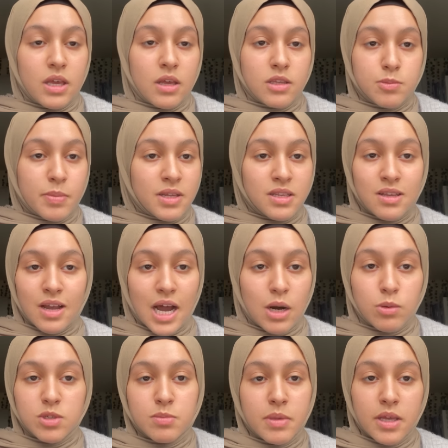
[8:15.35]
spending
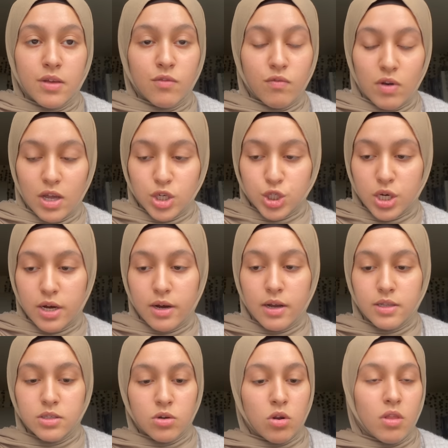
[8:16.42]
hours making
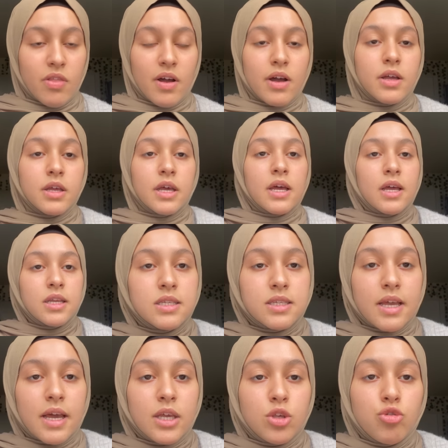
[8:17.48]
flashcards and all that, it's
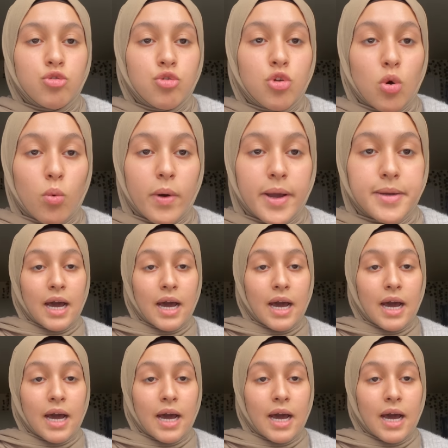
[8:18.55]
getting you nowhere.